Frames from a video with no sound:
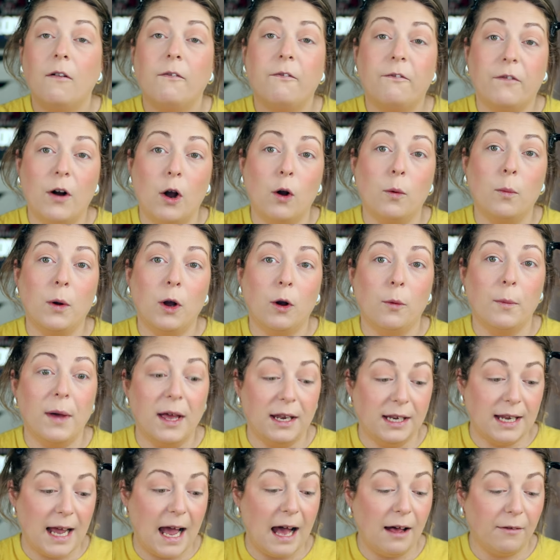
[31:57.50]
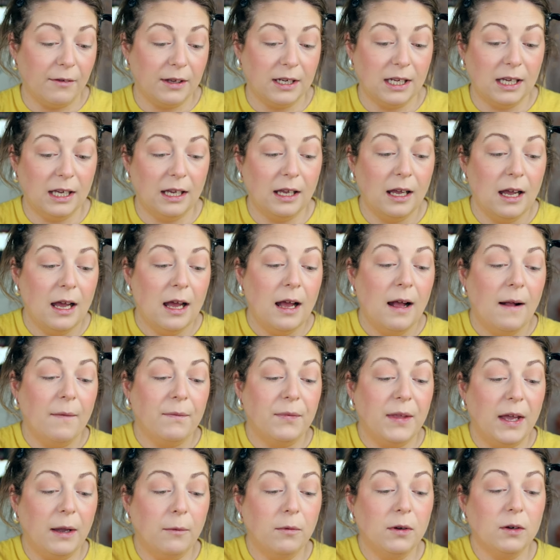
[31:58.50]
FOMO mentality.
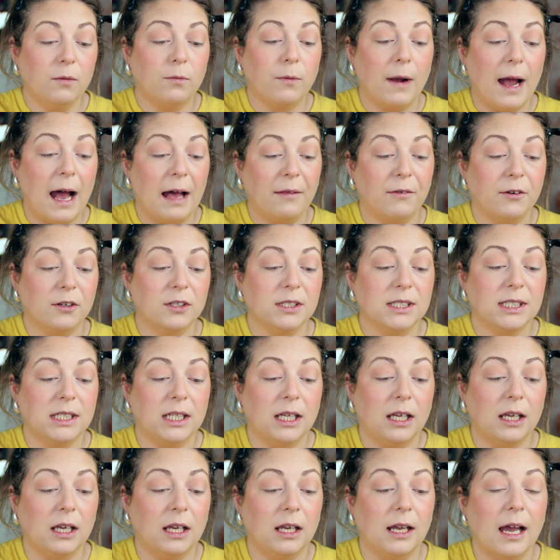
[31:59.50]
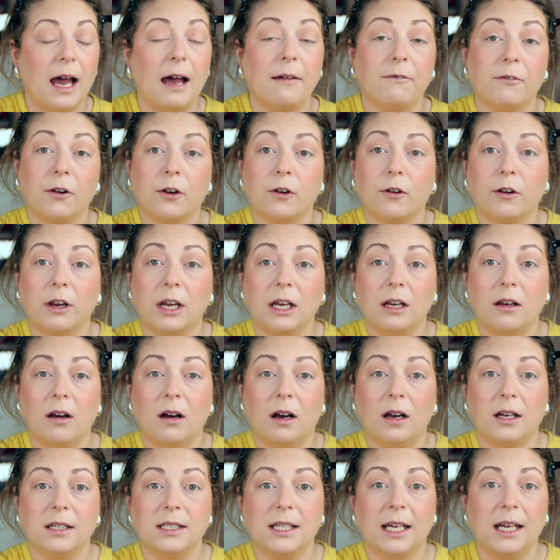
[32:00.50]
They would rather see evergreen
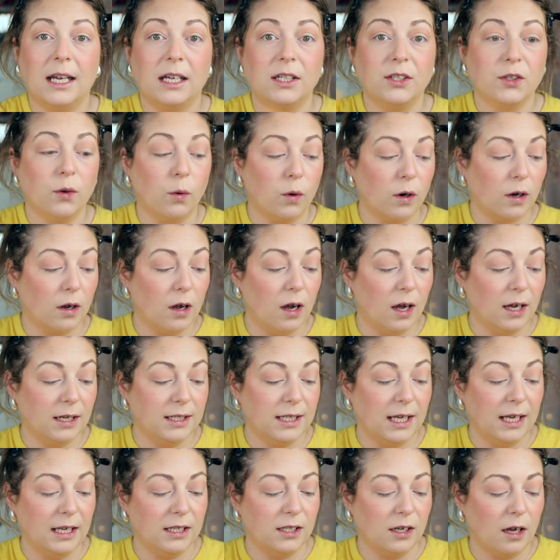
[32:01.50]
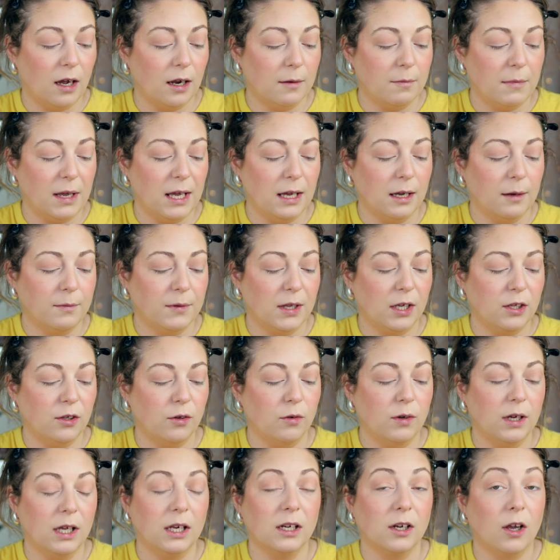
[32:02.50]
content or content on makeup that
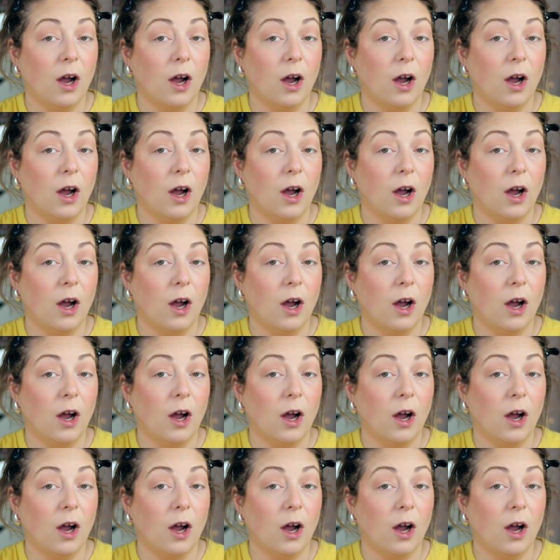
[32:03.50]
you can